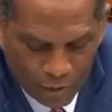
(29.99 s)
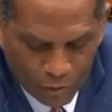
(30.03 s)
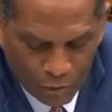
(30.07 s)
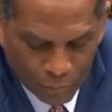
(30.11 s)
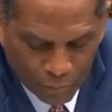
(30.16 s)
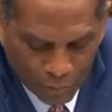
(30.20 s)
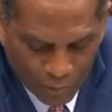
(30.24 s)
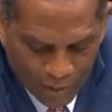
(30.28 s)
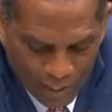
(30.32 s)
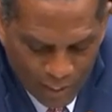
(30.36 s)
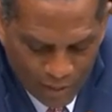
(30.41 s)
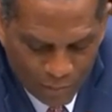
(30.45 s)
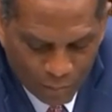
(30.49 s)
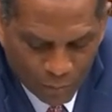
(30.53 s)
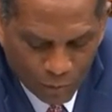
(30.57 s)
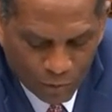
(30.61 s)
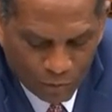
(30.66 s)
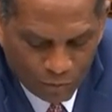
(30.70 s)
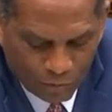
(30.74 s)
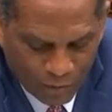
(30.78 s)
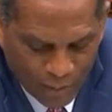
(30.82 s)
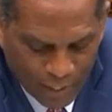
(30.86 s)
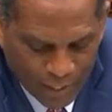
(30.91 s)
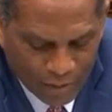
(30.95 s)
Do you believe
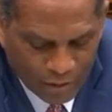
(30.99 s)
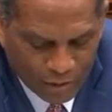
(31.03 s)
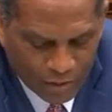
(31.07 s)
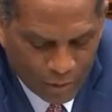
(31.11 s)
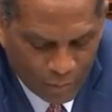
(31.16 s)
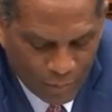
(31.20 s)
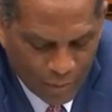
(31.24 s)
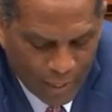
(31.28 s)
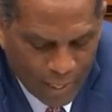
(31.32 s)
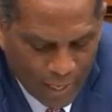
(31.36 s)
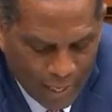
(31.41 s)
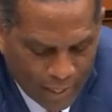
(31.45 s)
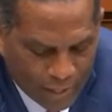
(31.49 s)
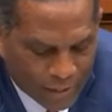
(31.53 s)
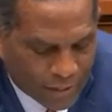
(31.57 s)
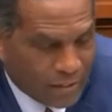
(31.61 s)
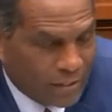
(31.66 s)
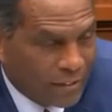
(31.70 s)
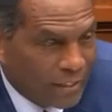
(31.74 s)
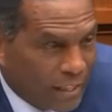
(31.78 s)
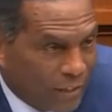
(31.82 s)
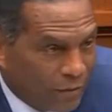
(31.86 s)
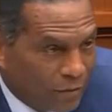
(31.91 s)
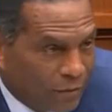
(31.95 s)
more flights can be added
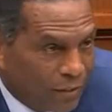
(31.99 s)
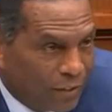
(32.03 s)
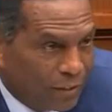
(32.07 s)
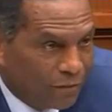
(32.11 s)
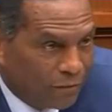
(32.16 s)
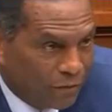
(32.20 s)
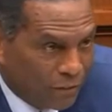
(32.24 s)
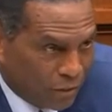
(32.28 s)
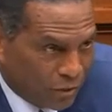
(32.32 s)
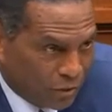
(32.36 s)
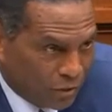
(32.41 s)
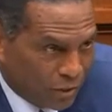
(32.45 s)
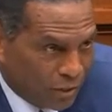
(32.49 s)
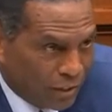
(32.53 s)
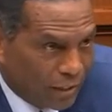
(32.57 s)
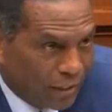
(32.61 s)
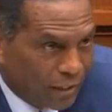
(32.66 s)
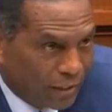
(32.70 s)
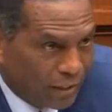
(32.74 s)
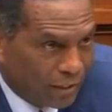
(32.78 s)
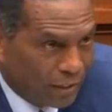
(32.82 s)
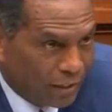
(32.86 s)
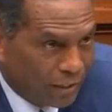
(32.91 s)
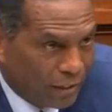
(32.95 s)
safely and
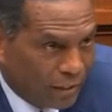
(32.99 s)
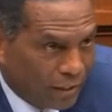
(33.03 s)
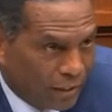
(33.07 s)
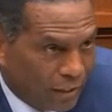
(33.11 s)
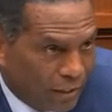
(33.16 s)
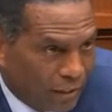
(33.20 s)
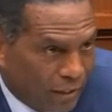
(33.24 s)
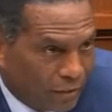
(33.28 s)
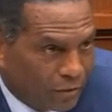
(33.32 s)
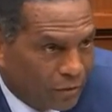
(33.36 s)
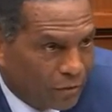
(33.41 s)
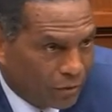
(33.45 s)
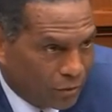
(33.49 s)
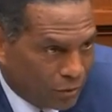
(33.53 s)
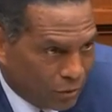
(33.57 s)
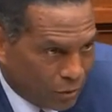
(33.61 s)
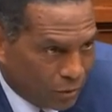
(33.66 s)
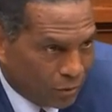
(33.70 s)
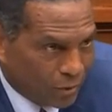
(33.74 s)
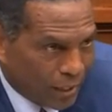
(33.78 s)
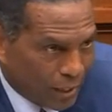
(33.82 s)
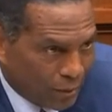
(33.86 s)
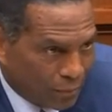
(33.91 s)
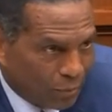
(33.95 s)
efficiently
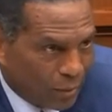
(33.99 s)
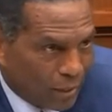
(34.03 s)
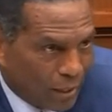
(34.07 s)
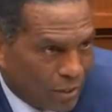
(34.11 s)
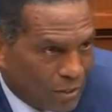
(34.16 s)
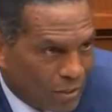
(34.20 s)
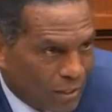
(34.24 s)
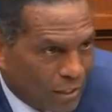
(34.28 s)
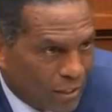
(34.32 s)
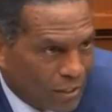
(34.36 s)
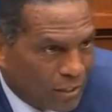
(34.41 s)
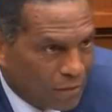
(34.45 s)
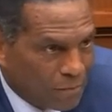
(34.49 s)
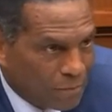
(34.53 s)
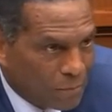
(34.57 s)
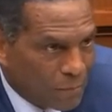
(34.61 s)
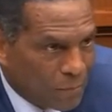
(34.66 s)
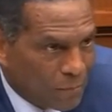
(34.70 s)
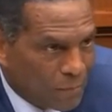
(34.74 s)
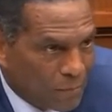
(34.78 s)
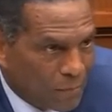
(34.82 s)
to that process?